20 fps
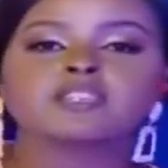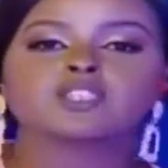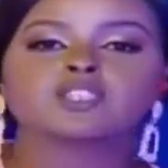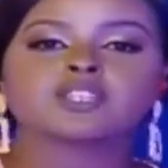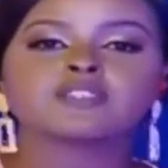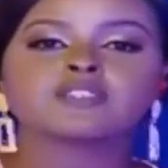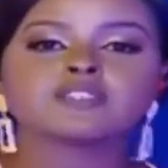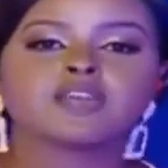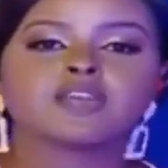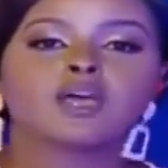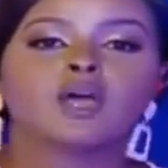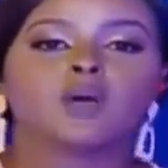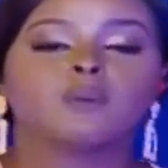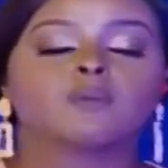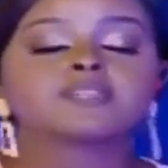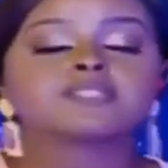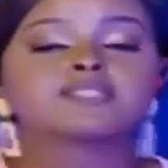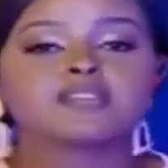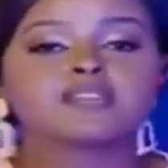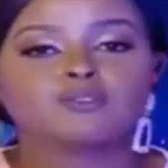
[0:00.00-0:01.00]
just were
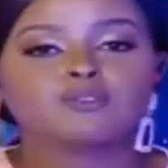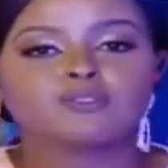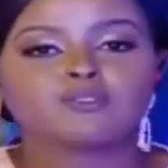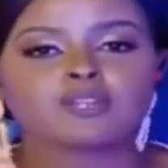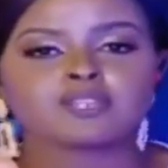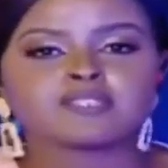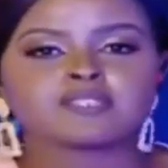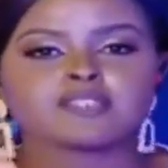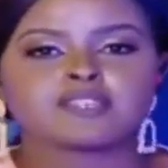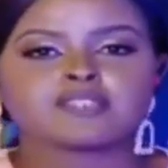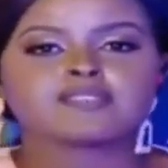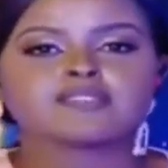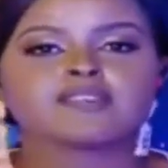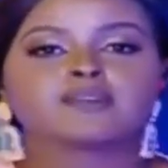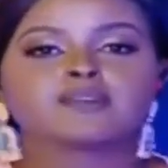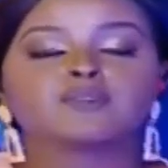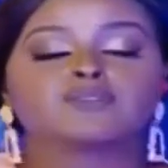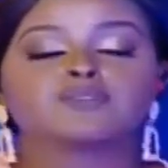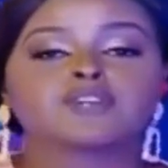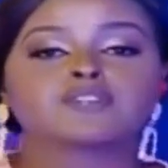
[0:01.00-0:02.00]
selfless and
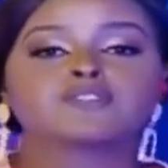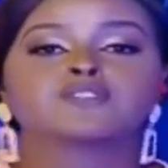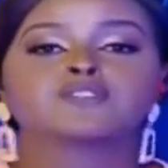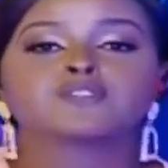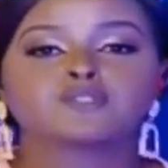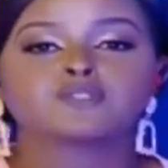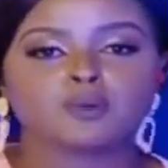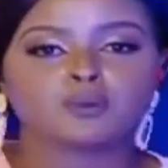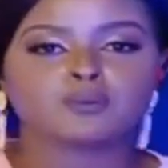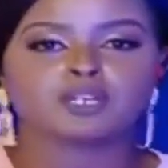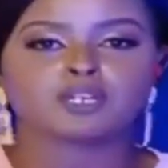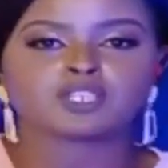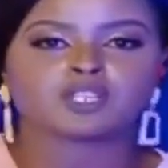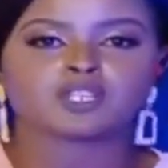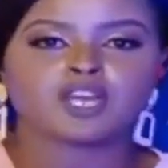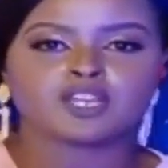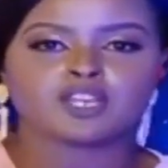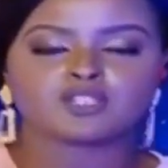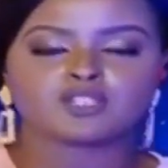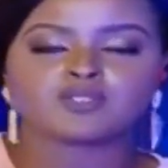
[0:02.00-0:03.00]
sacrificed so much
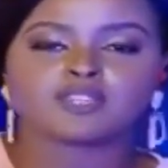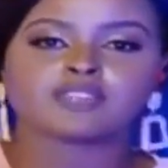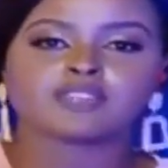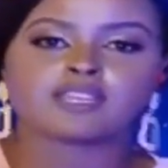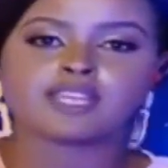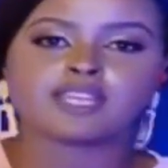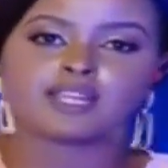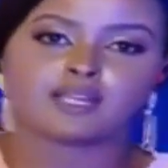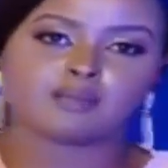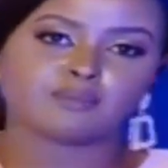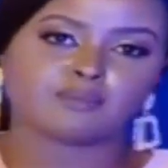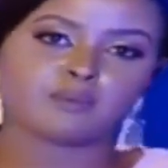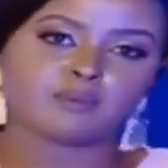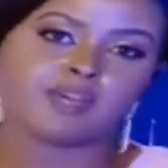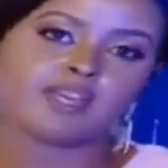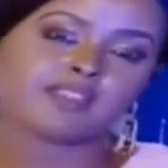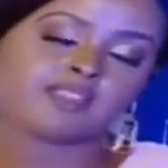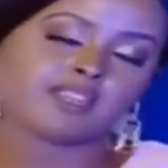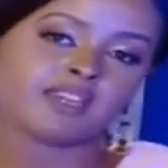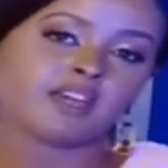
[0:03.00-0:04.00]
so that they can be
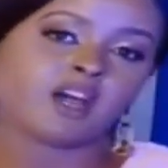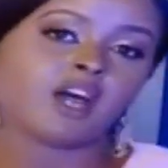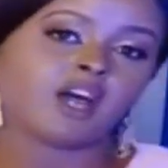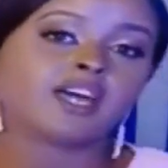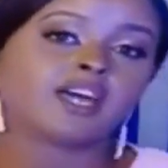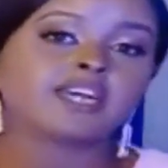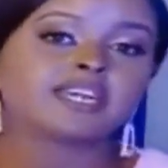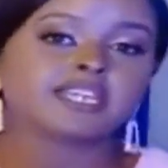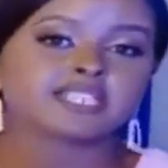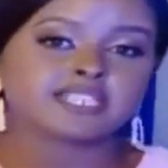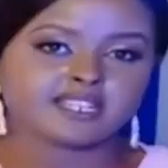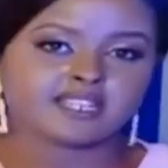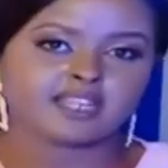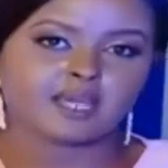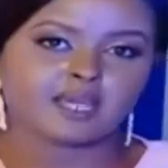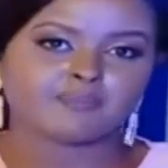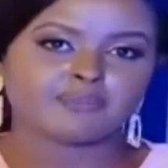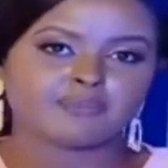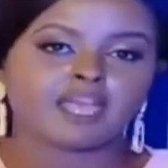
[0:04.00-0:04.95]
where they are today.